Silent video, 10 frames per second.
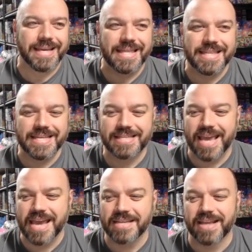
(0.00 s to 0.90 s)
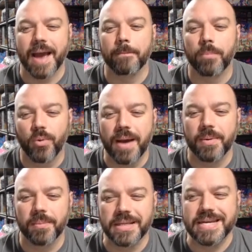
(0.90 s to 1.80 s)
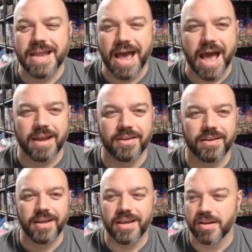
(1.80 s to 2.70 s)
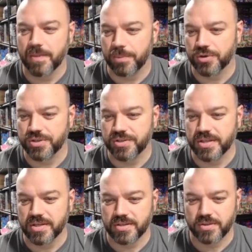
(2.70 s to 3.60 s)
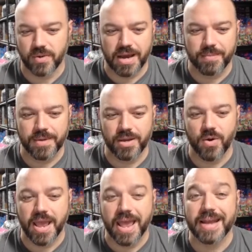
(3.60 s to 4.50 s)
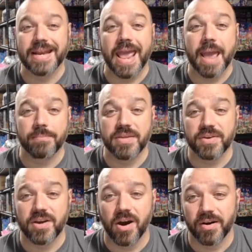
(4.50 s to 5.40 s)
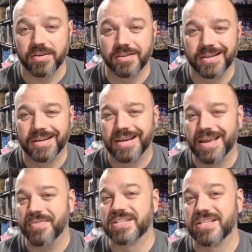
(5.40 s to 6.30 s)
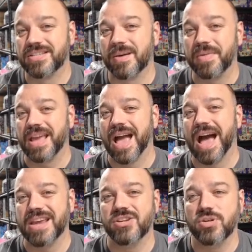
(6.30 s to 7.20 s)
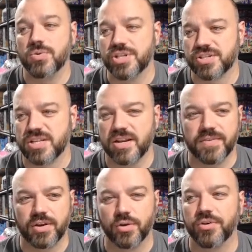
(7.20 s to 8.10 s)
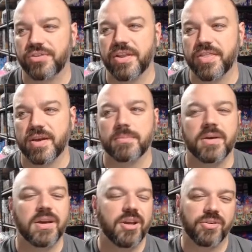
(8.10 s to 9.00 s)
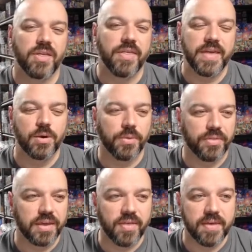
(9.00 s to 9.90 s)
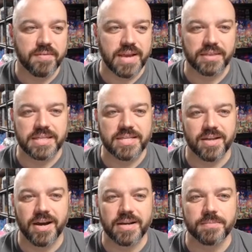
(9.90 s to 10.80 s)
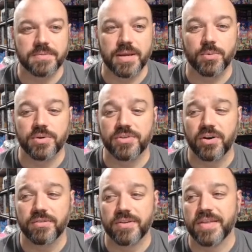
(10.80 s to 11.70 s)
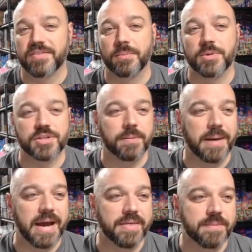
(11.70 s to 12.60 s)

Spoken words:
In this case, I'm probably not to end up purchasing this. So I'm going to go ahead and empty the cart. And this is something I do just out of a courtesy to them so that they don't think that they've got these items being reserved and that someone's going to buy